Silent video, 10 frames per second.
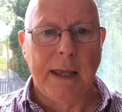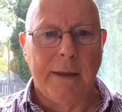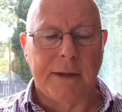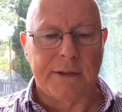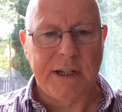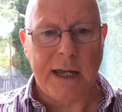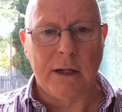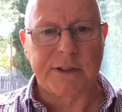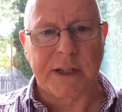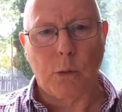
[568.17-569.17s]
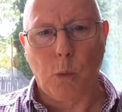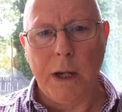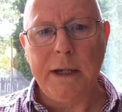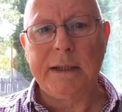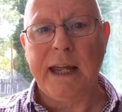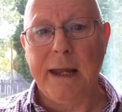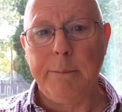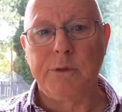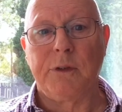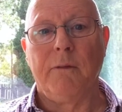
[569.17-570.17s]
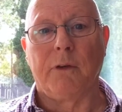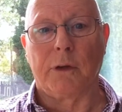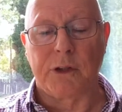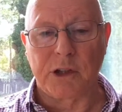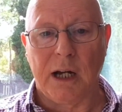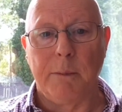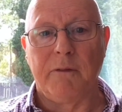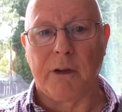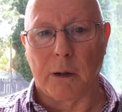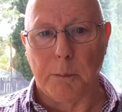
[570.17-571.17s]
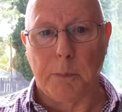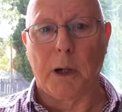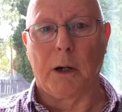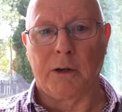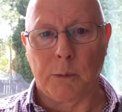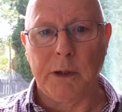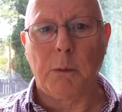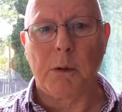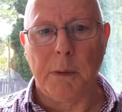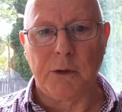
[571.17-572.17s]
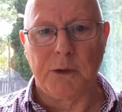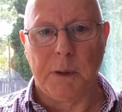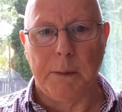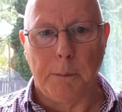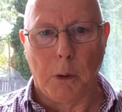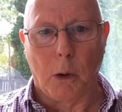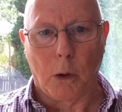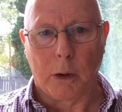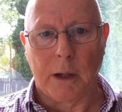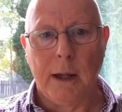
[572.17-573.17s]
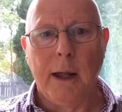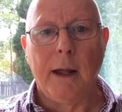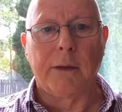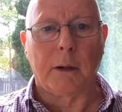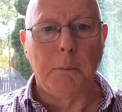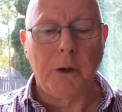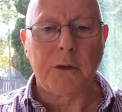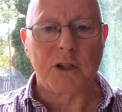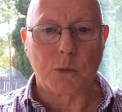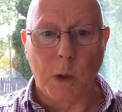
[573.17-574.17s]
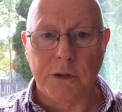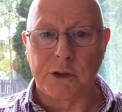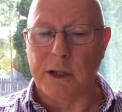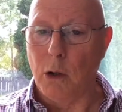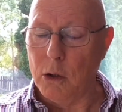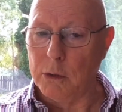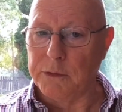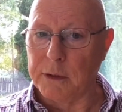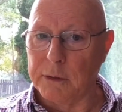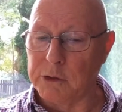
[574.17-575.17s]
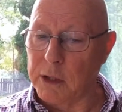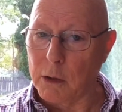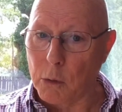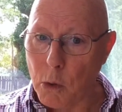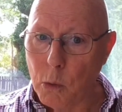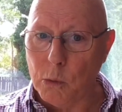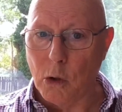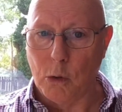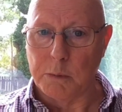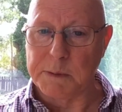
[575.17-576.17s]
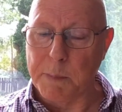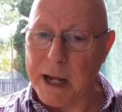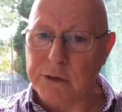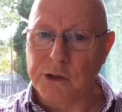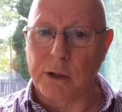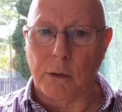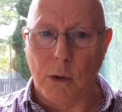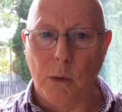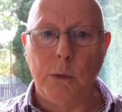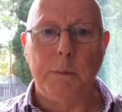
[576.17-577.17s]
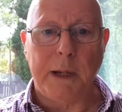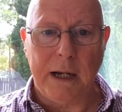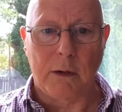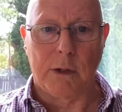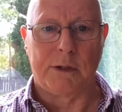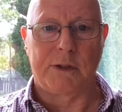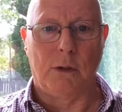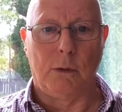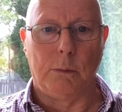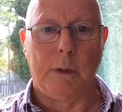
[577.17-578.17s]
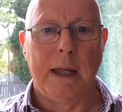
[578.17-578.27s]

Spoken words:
that tell us that when it came for the time of their birth, when they were about to be born, their mothers went to their own homes, back to their own parents' home,